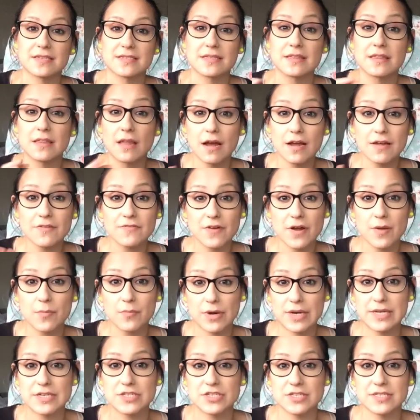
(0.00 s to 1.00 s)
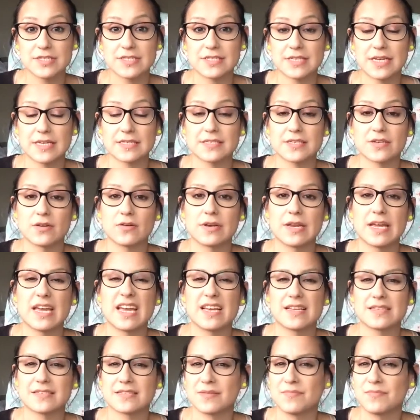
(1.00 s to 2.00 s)
a light vibration setting on
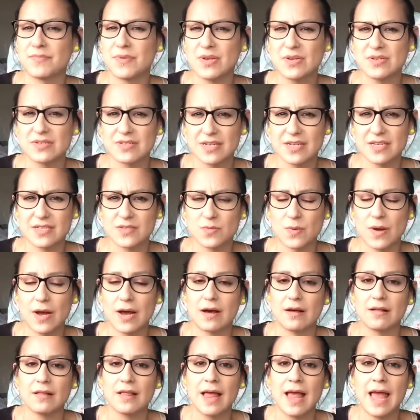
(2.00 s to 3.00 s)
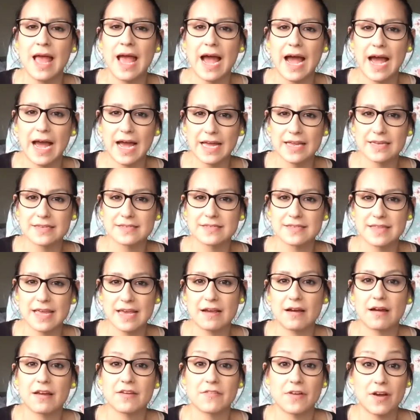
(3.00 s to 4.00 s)
it, some music as well, and
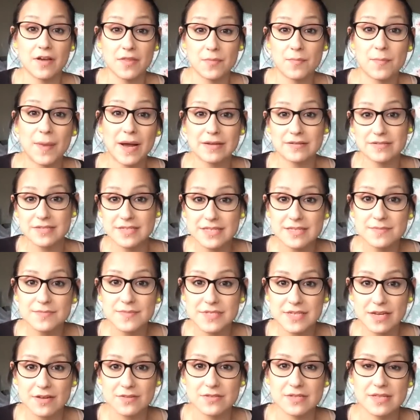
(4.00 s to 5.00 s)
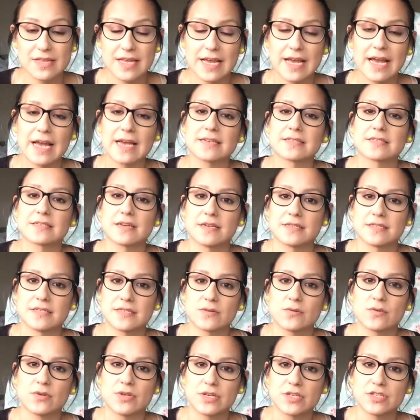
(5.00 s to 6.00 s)
they kind of either bounce it themselves and they get
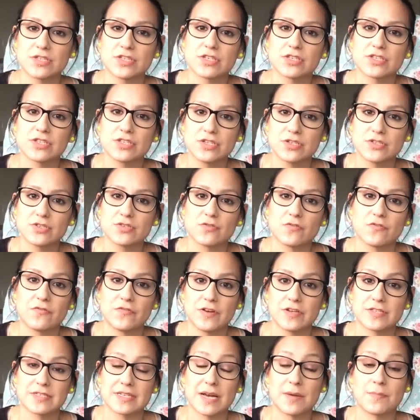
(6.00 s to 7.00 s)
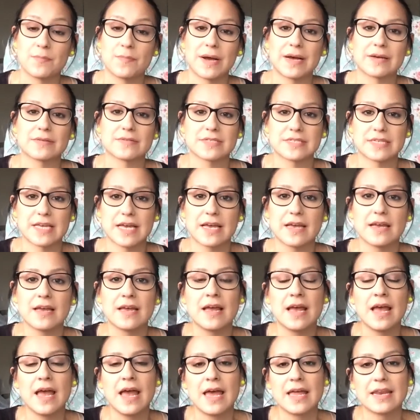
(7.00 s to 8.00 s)
excited, or you can just use your foot and bounce it.
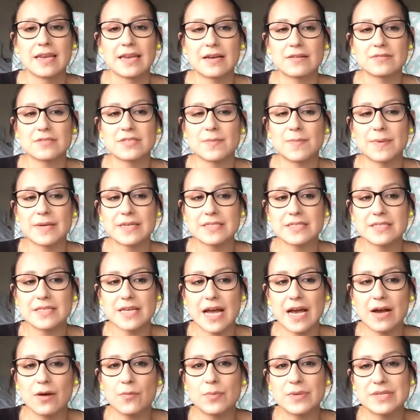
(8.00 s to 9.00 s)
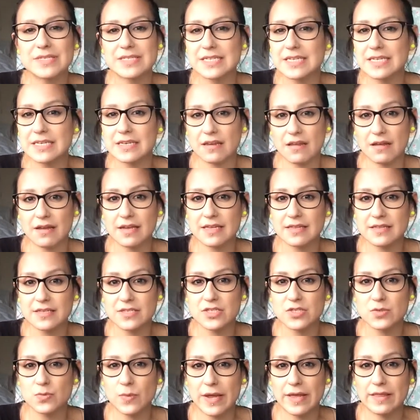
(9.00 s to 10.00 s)
Now Albert didn't like the
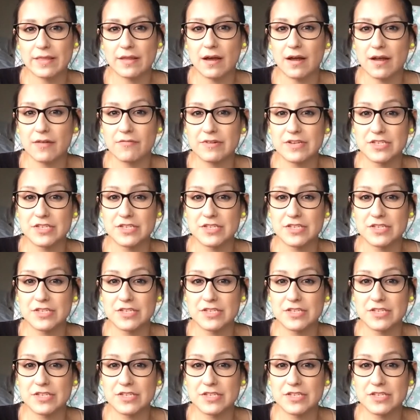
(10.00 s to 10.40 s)
swing that I